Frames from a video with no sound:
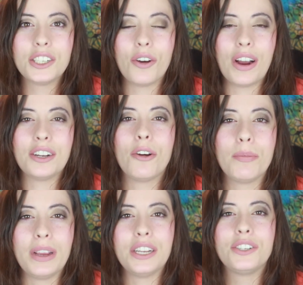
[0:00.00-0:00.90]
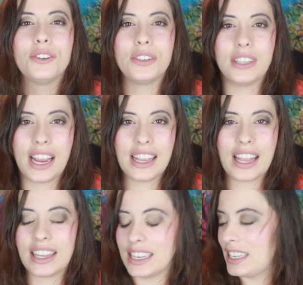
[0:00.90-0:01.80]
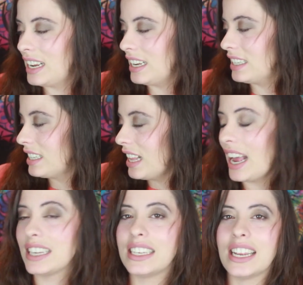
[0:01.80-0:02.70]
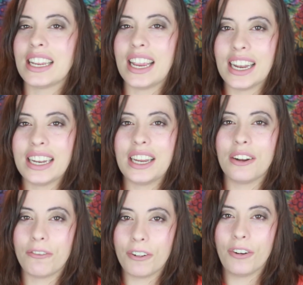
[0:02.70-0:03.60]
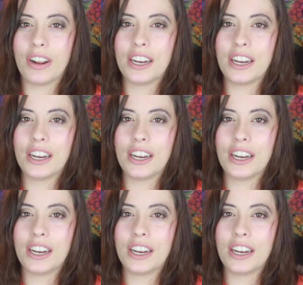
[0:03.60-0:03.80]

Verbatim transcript: so I don't mean to say that this is classic Indian food.